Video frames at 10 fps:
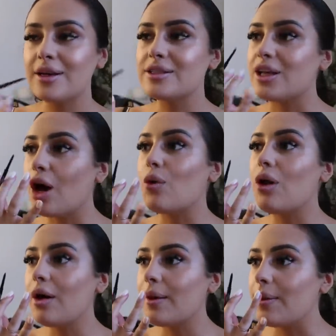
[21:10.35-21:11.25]
So I'll
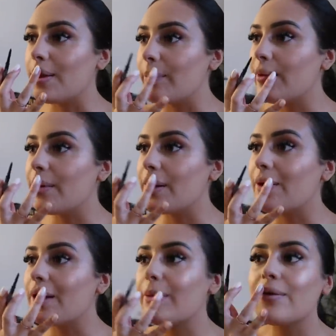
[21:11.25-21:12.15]
line them and then I'll
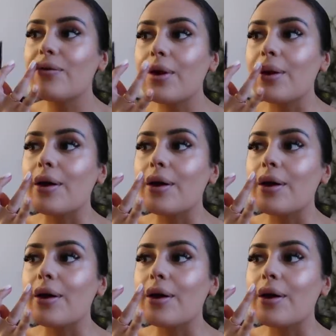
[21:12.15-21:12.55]
get my finger